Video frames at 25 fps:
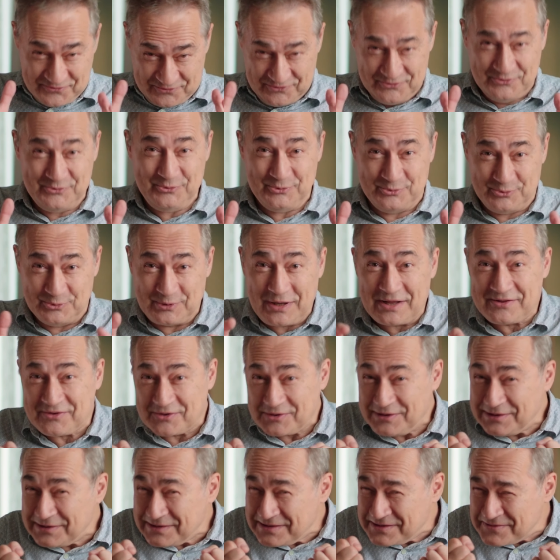for you to get
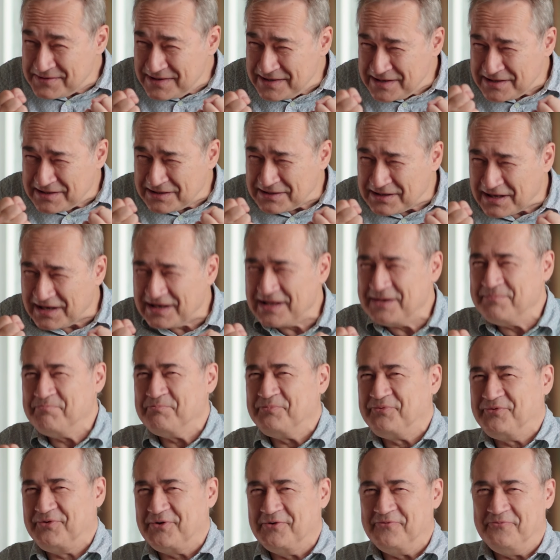a little
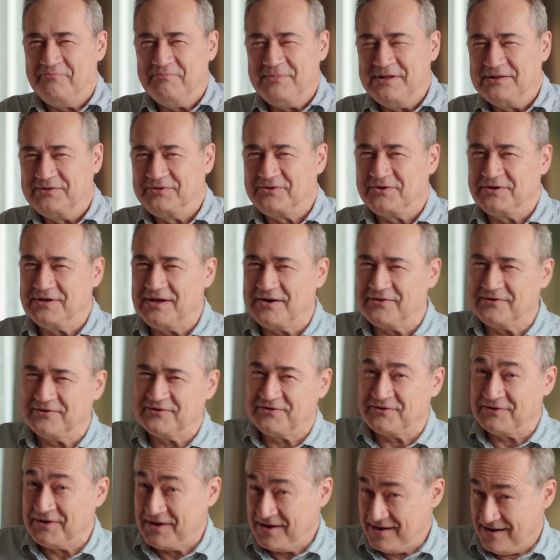glimpse of Milton
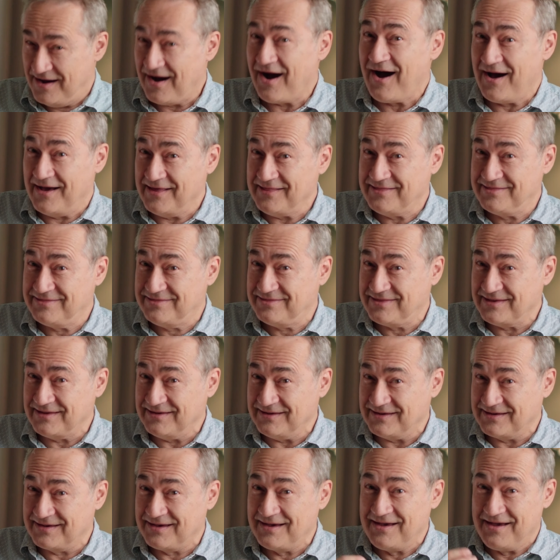Erickson, I
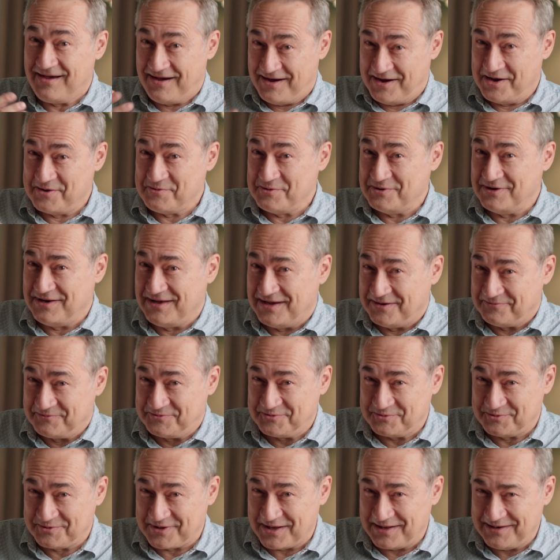think I will have
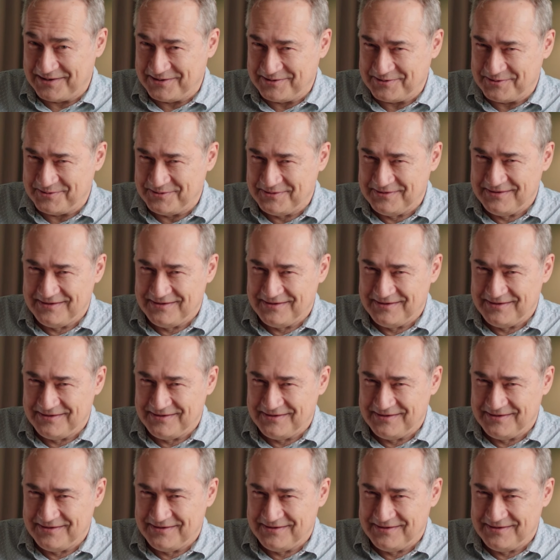to tell you